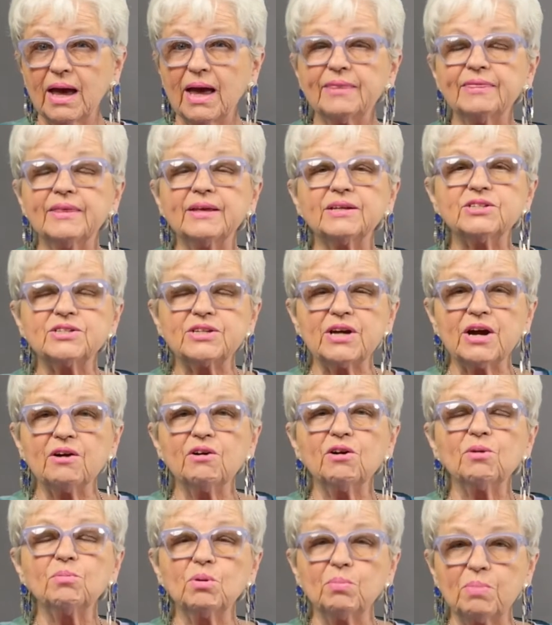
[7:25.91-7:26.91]
and the
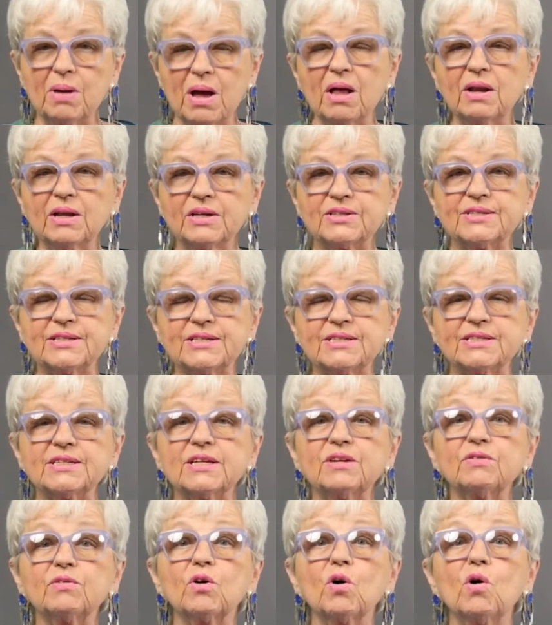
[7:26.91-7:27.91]
terrible policies
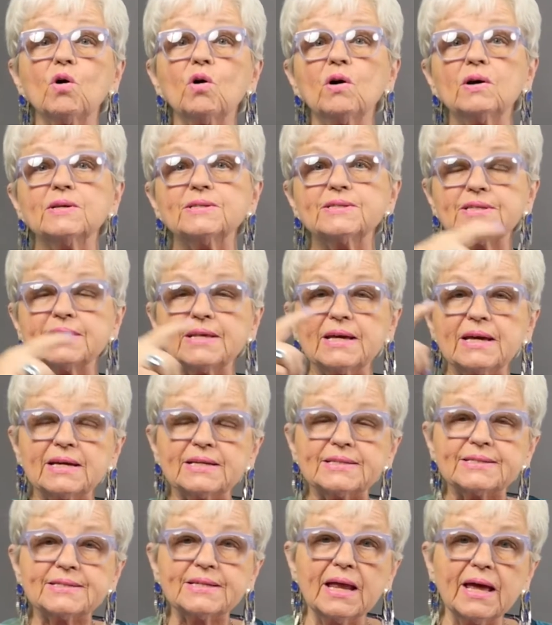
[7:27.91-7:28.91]
that have caused
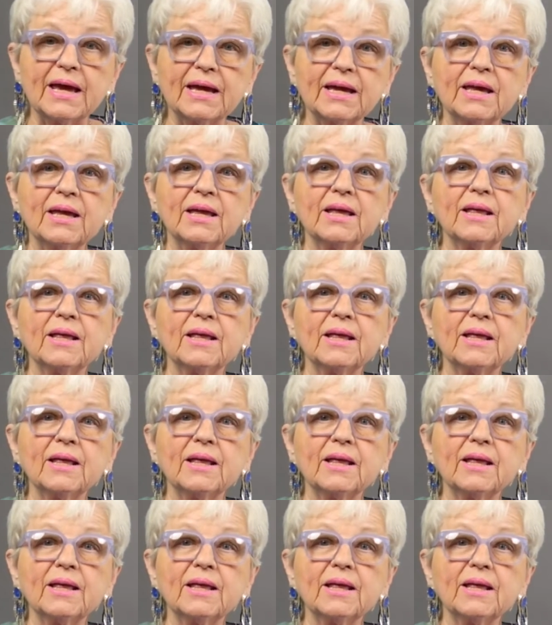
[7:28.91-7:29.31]
things like